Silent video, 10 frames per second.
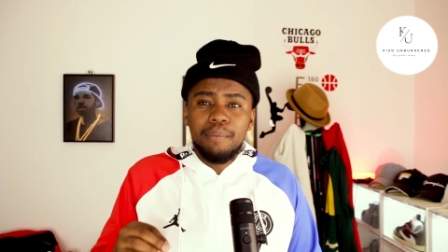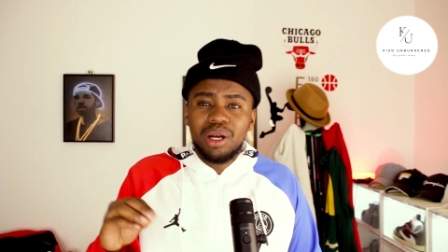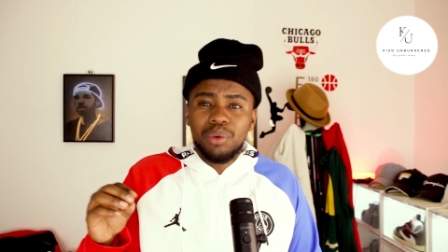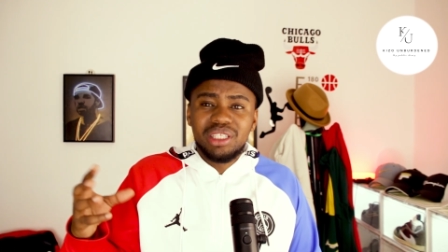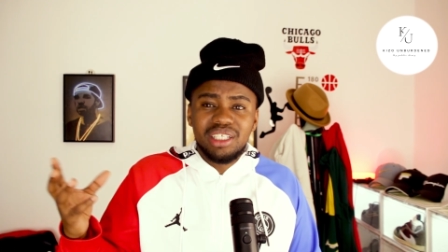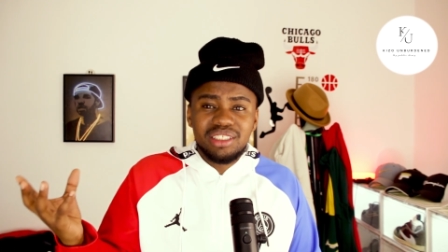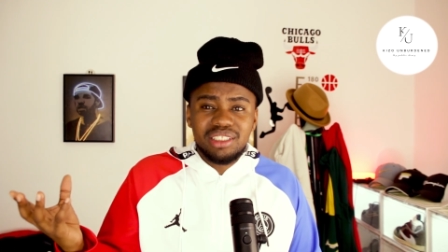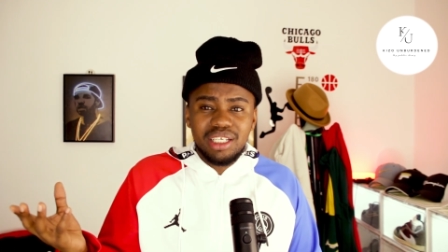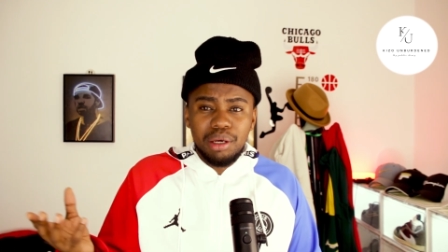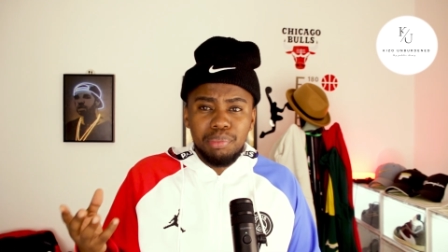But when
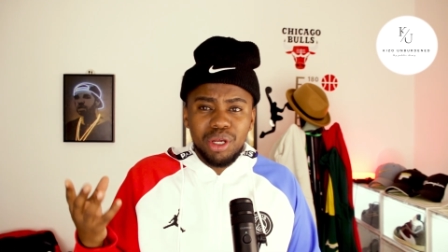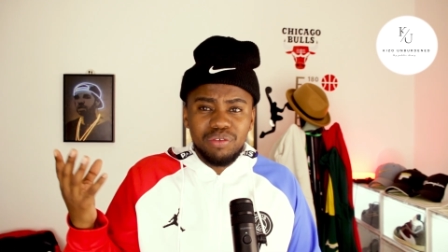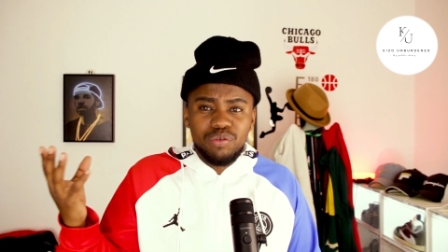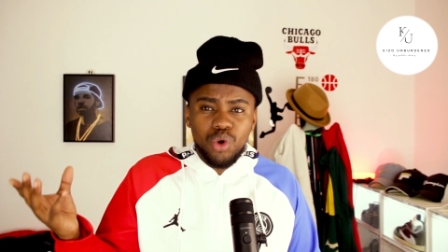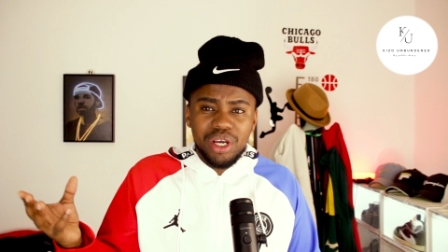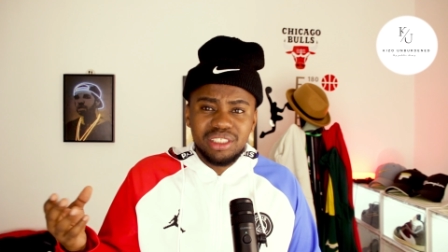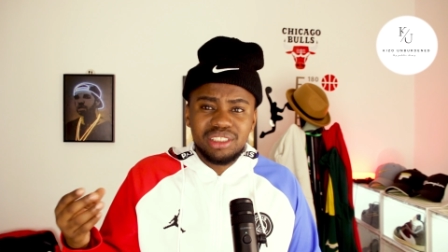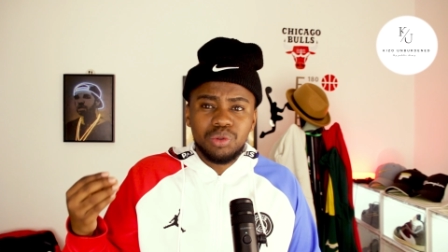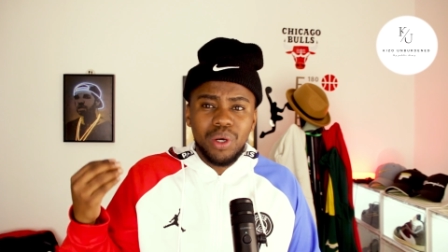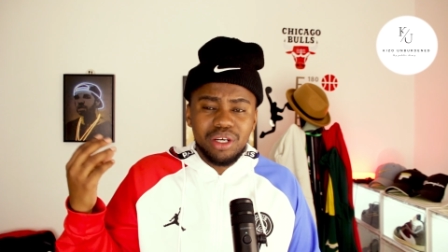there's a bit of
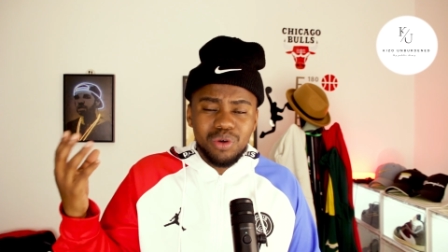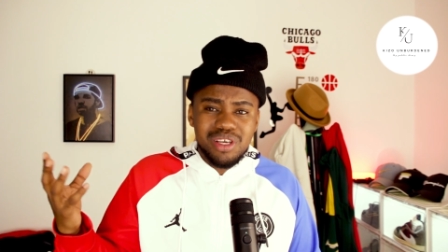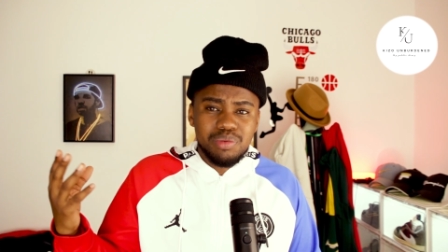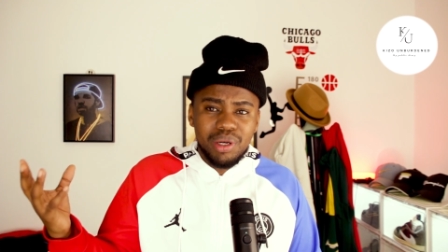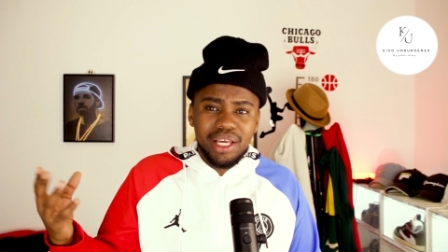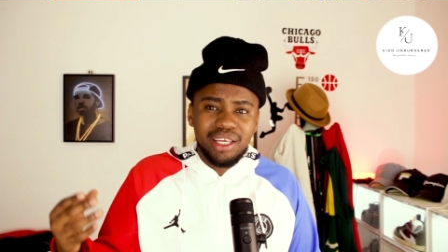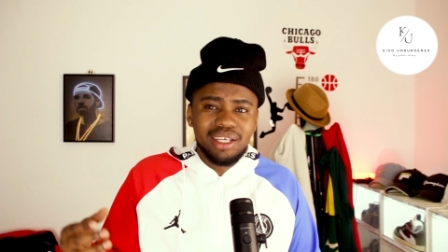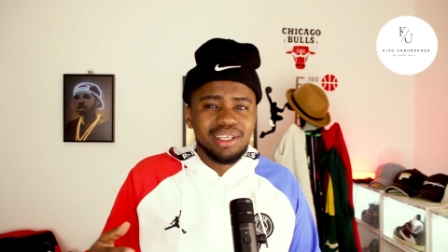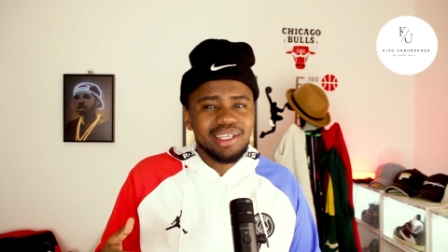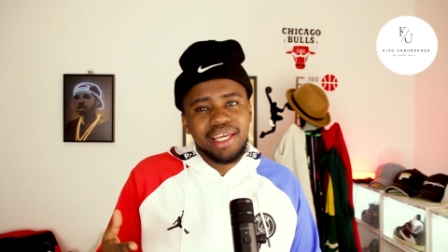noise, white noise
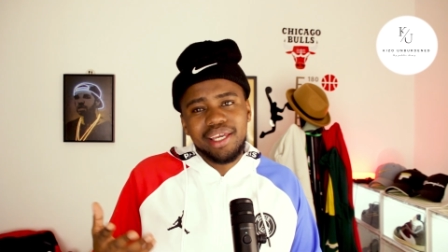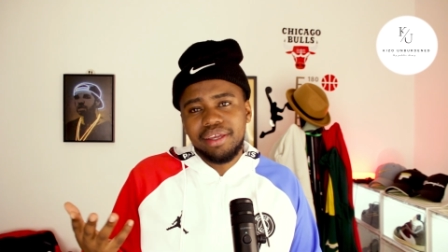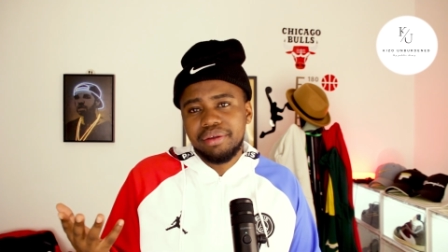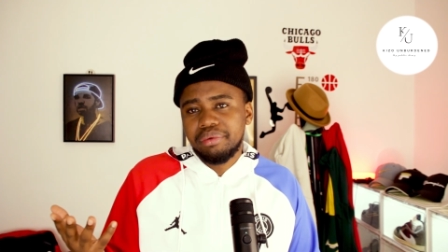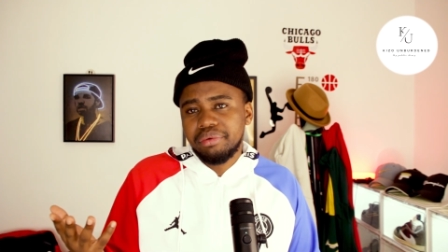playing, hey,